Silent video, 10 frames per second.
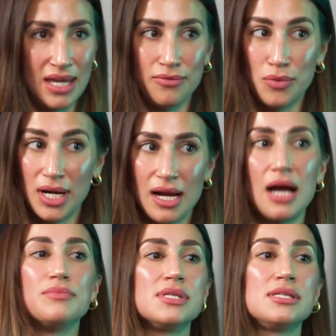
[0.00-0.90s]
when it
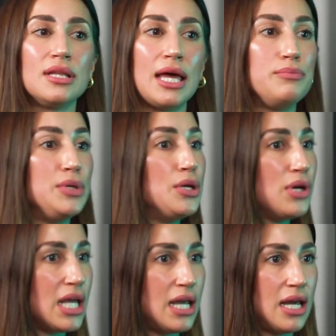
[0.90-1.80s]
comes to like
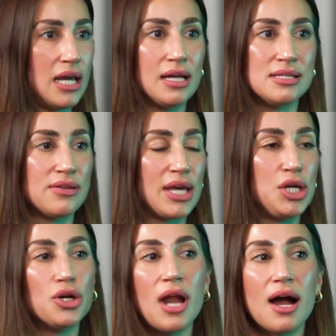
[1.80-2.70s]
beauty. And so like,
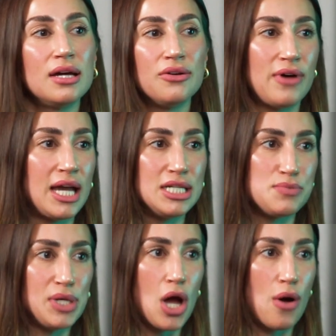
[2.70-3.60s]
you're not going to find
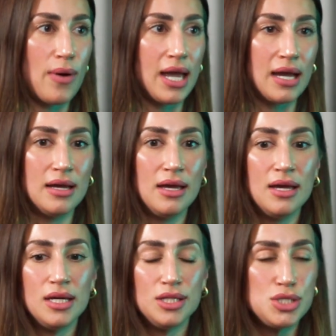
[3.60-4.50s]
me going
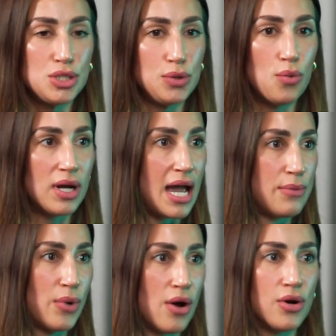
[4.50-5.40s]
to one
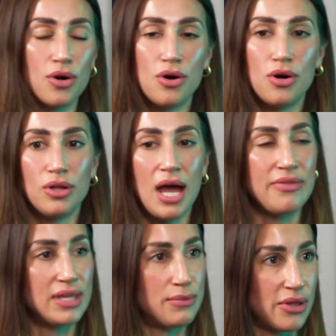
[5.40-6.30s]
eyebrow girl
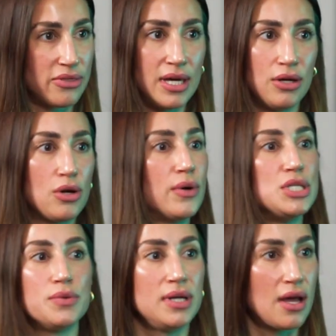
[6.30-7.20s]
and then a month later going
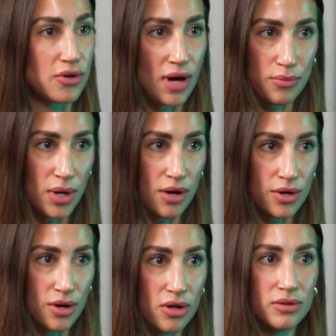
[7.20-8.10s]
to another eyebrow
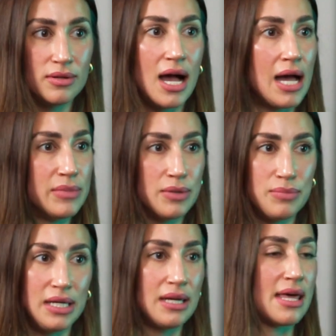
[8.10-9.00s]
girl. I'm going to
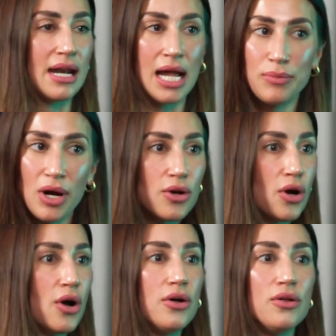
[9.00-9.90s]
be at that eyebrow
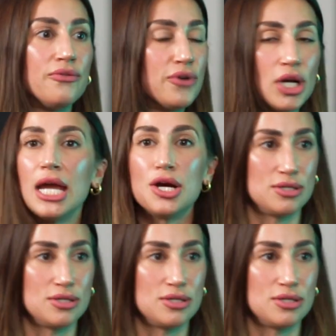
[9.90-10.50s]
girl for years.